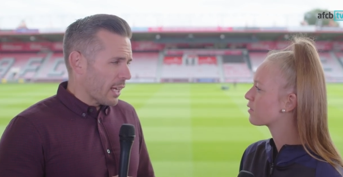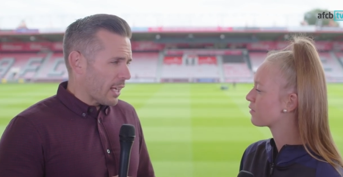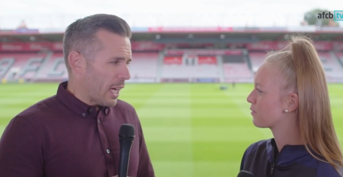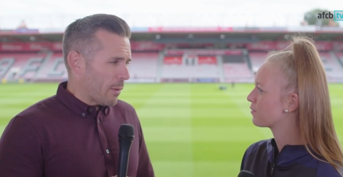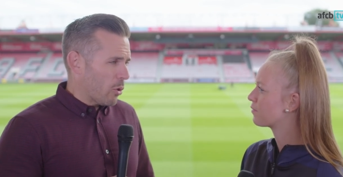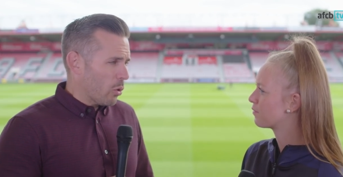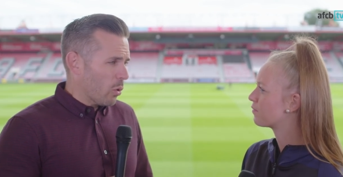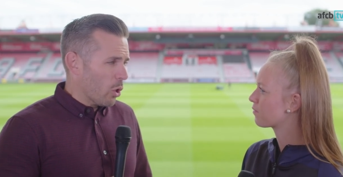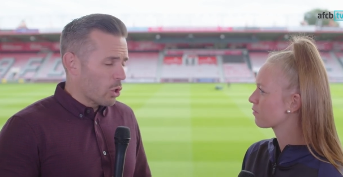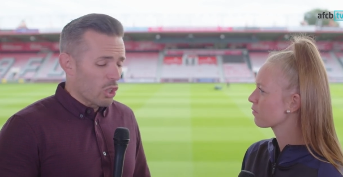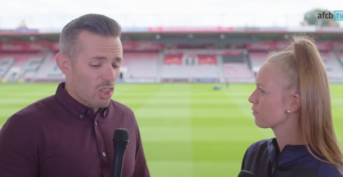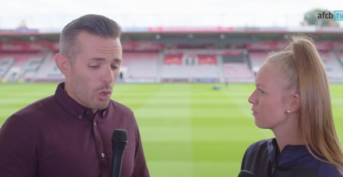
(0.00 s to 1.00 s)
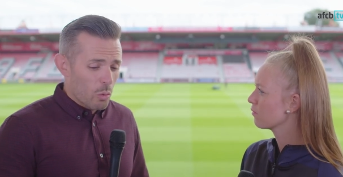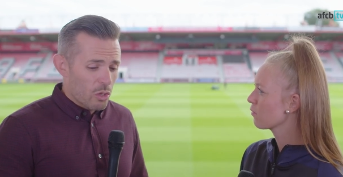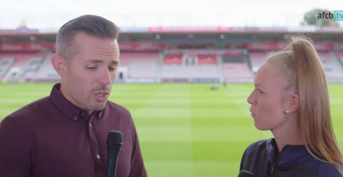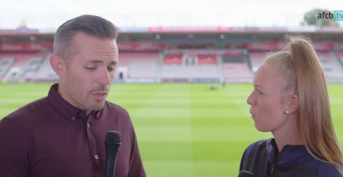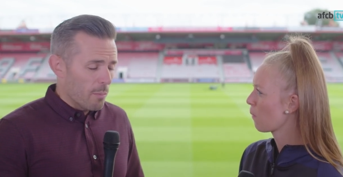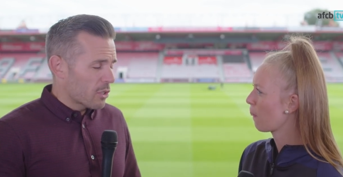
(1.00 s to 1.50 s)
Speaker 1: that game who, who could do with
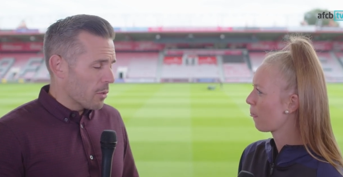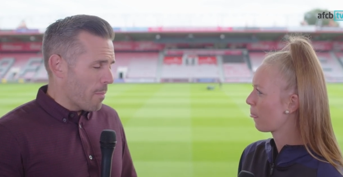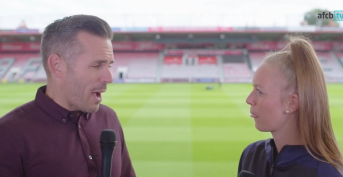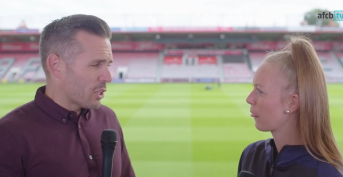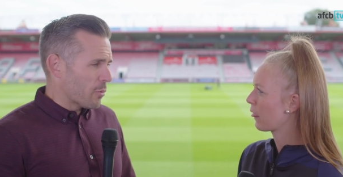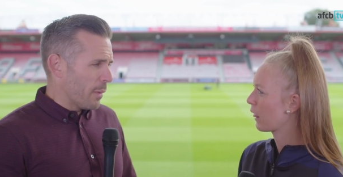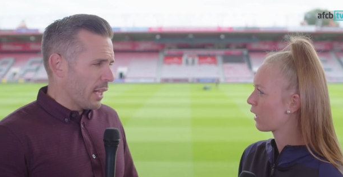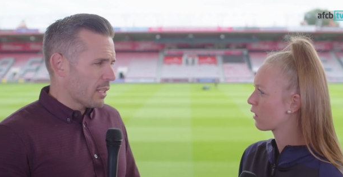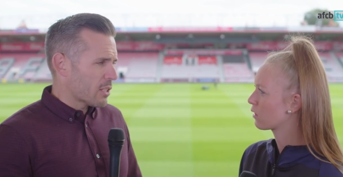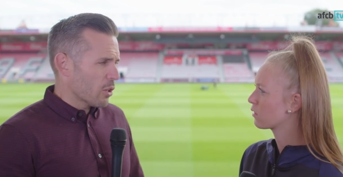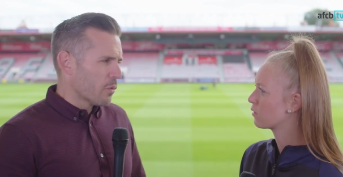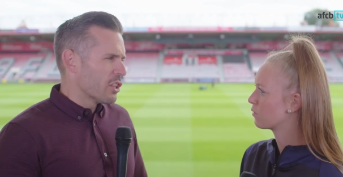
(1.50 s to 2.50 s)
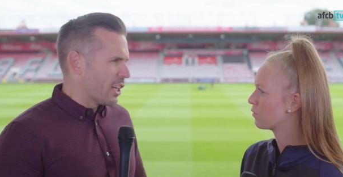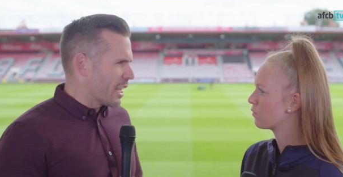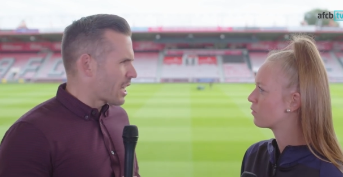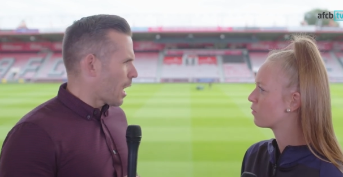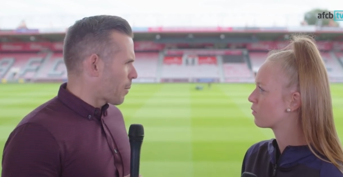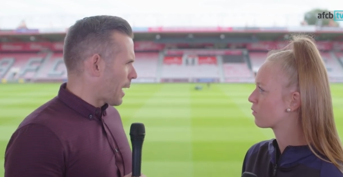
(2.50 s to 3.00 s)
some some match minutes. Obviously, the
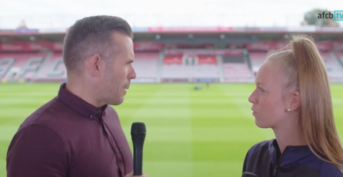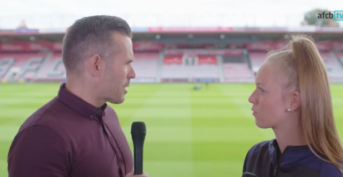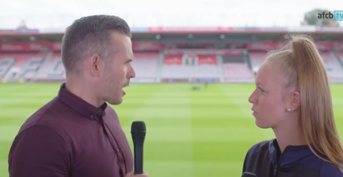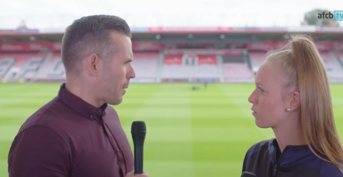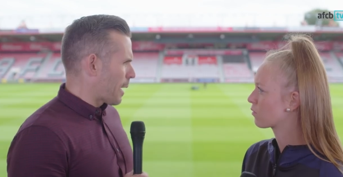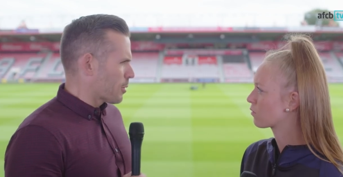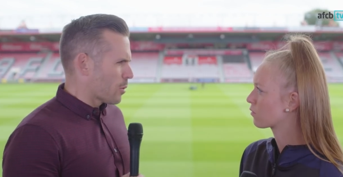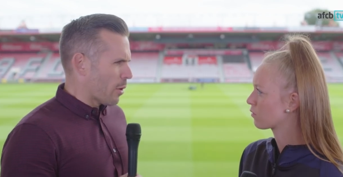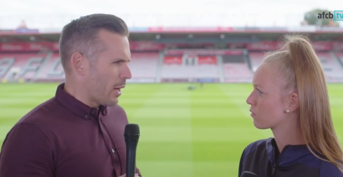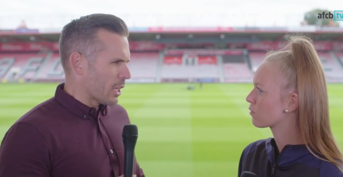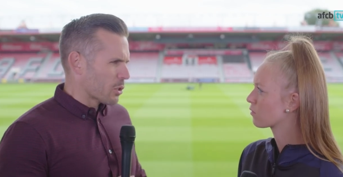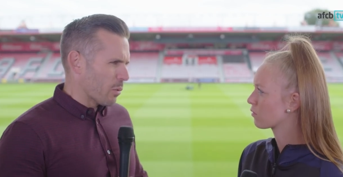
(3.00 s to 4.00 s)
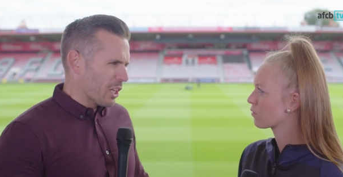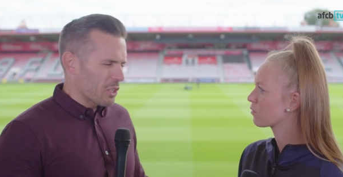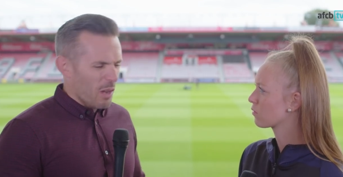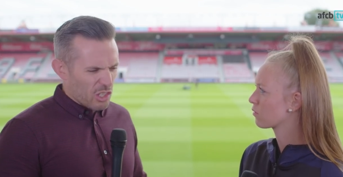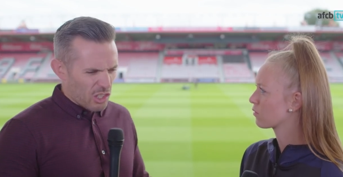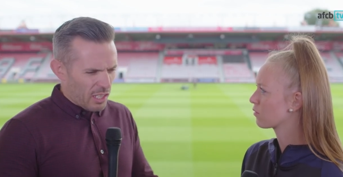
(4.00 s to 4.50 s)
League Cup game's coming up as well next week.
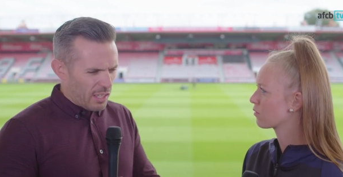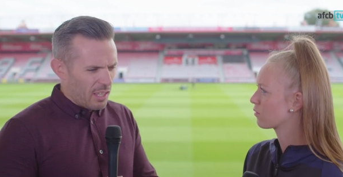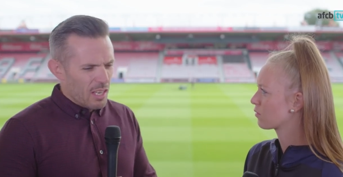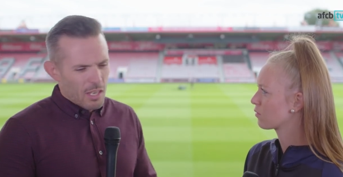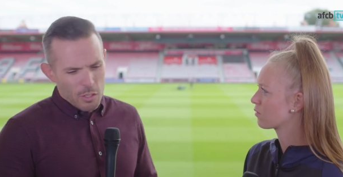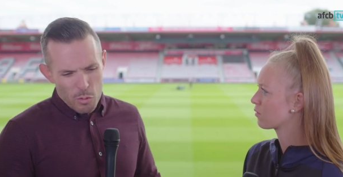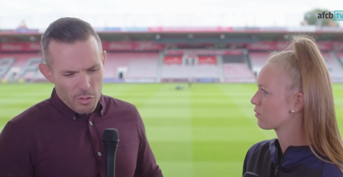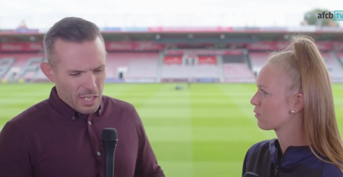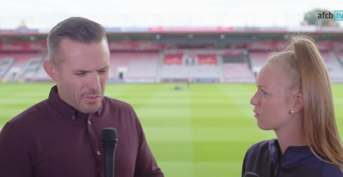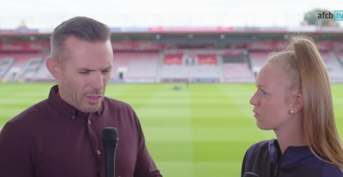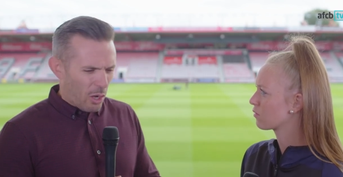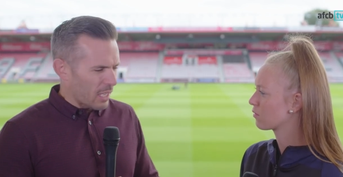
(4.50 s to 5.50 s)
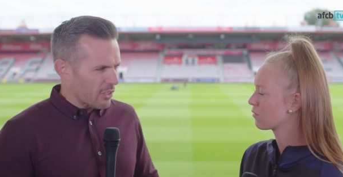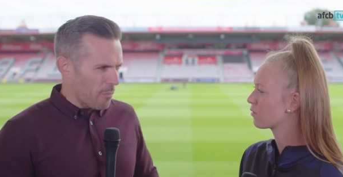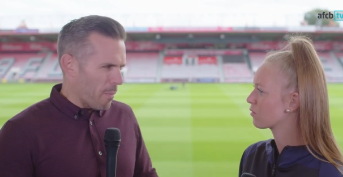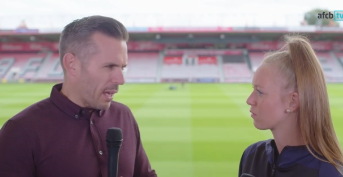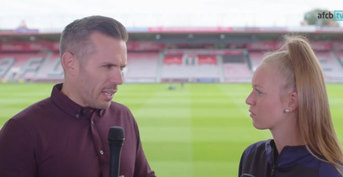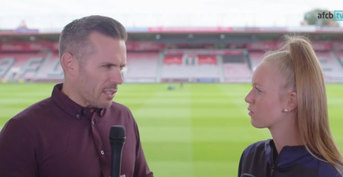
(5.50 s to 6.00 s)
So actually, you think of the likes
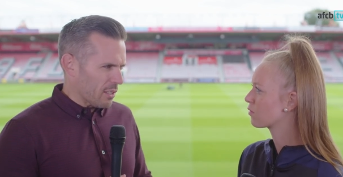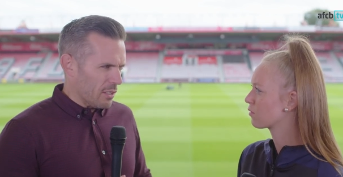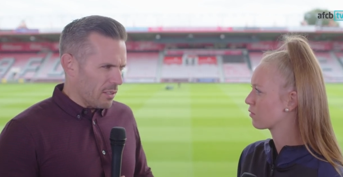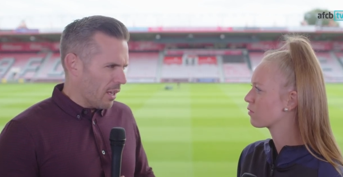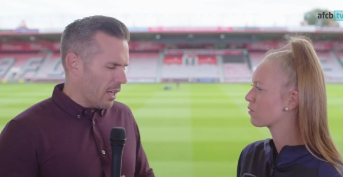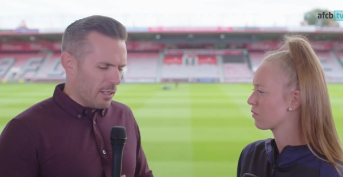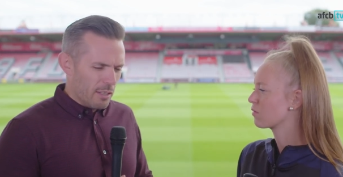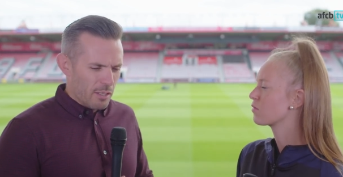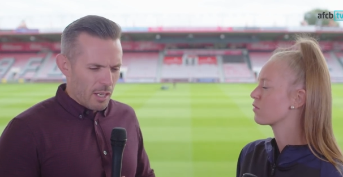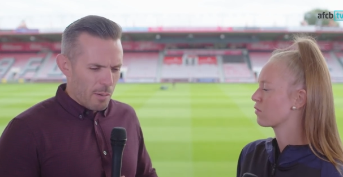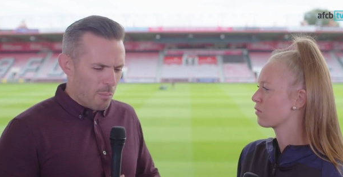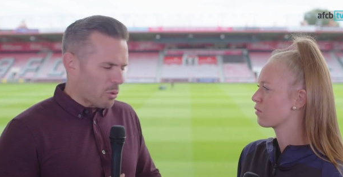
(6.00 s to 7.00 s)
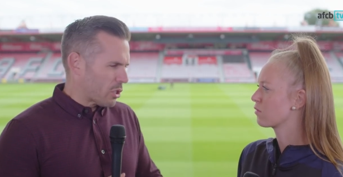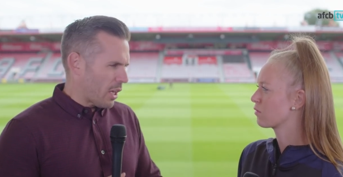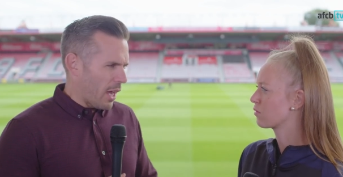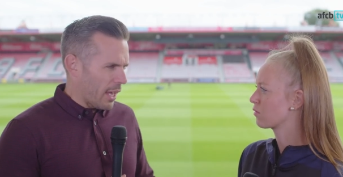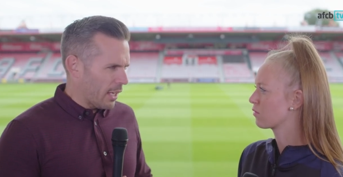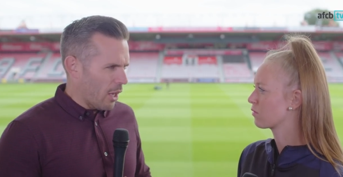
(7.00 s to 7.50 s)
of Mings and and uh,
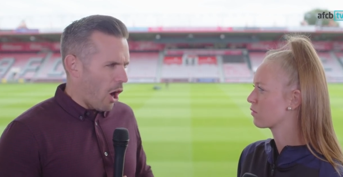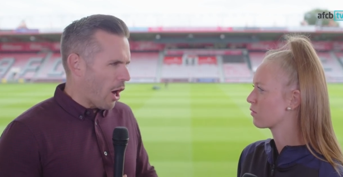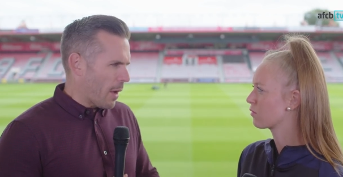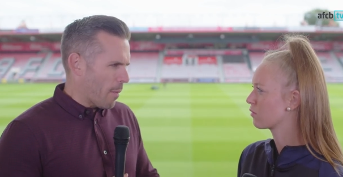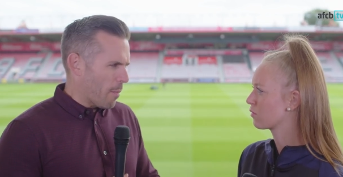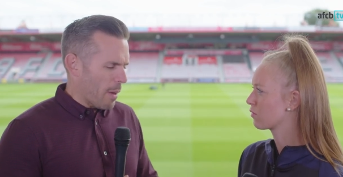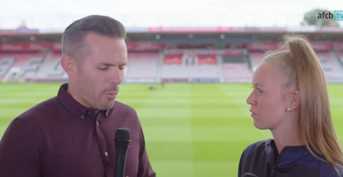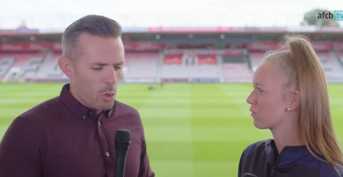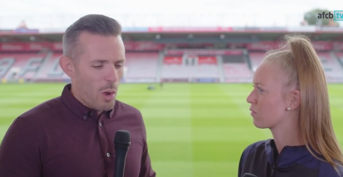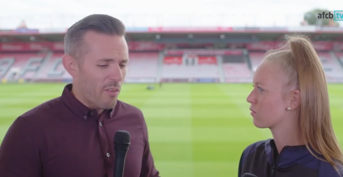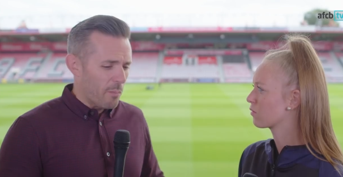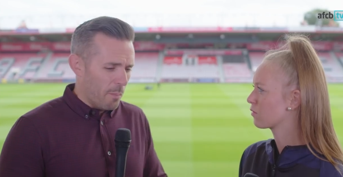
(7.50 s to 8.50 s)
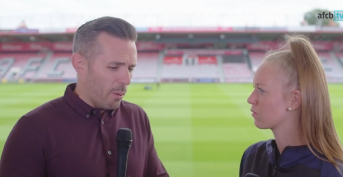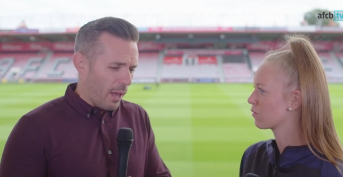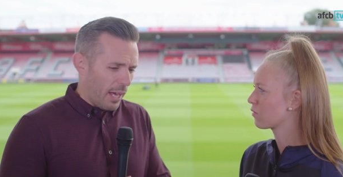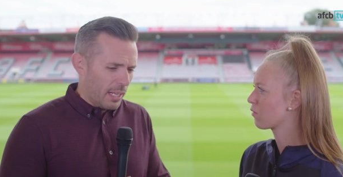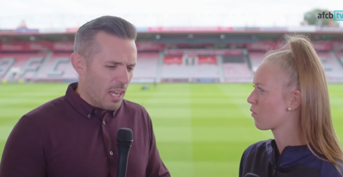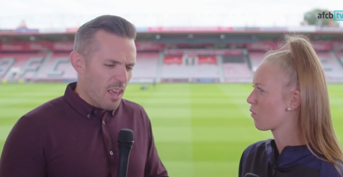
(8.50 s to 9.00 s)
Mousset and Ibe and people who haven't been
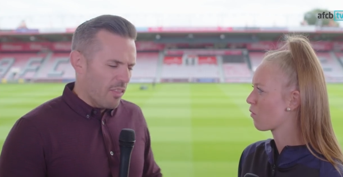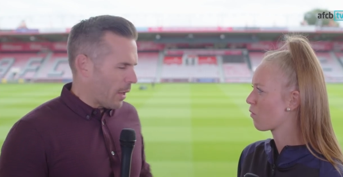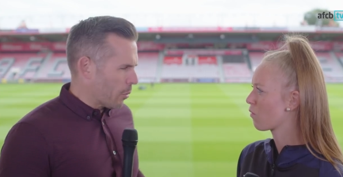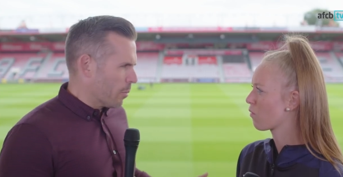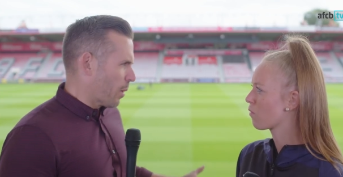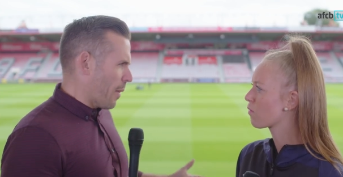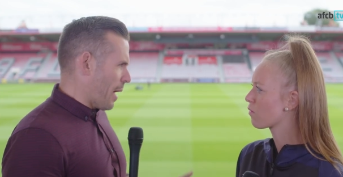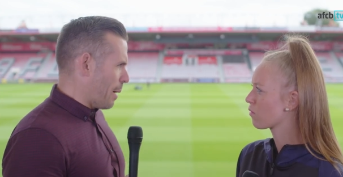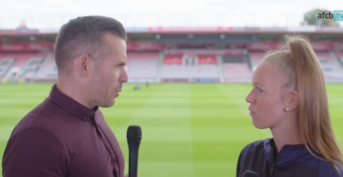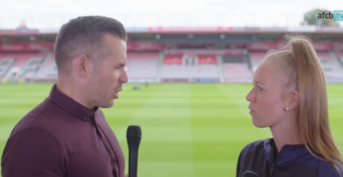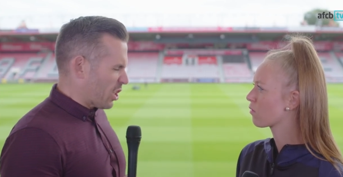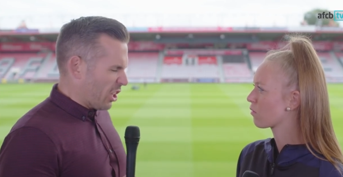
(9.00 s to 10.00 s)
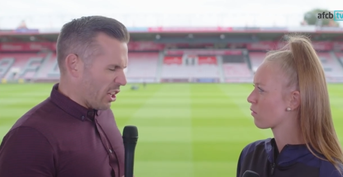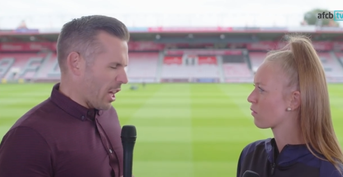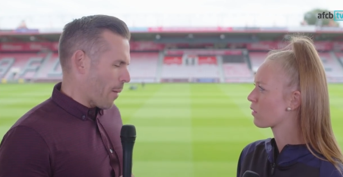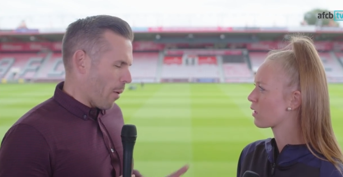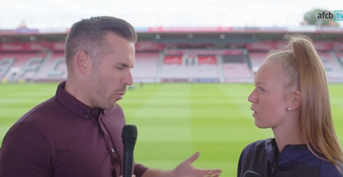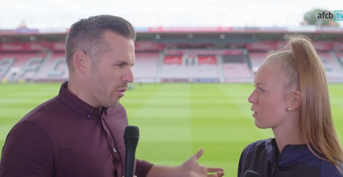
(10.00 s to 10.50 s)
playing. They wouldn't play in the Hampshire Senior
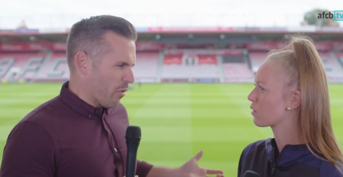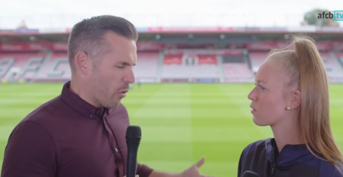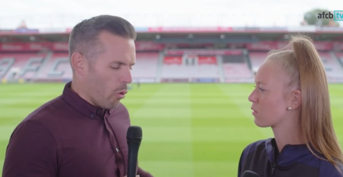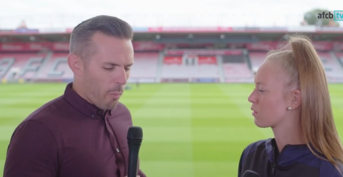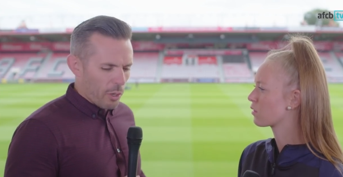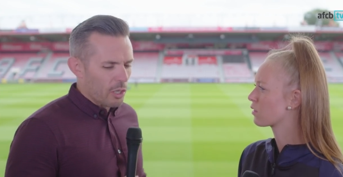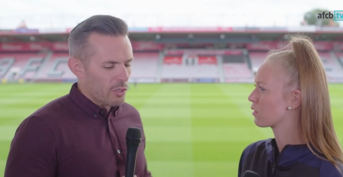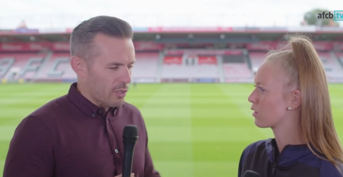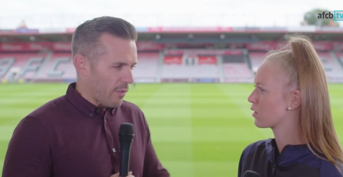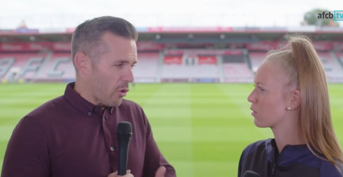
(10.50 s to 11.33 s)
Cup, I wouldn't have thought, because